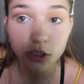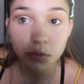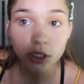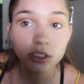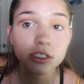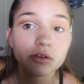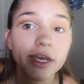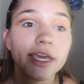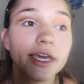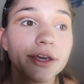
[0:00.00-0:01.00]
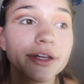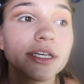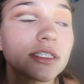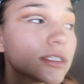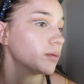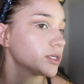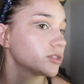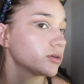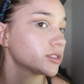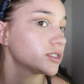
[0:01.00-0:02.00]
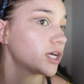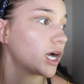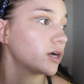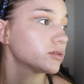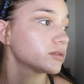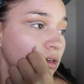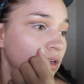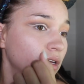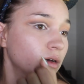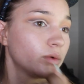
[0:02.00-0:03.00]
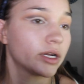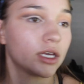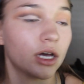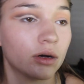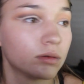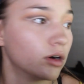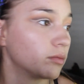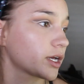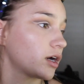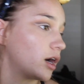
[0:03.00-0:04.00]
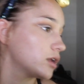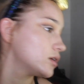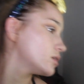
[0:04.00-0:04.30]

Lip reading: this person right here and he's coming towards the house. Where'd he go? Oh my God.